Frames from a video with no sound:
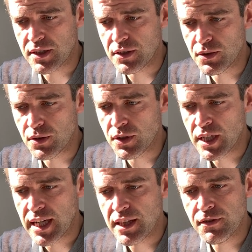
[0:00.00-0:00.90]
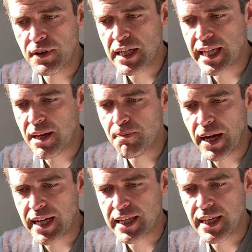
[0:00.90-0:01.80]
the door. The feeling came
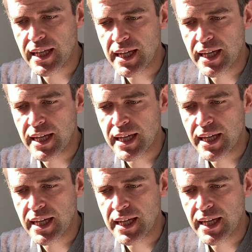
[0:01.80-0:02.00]
back.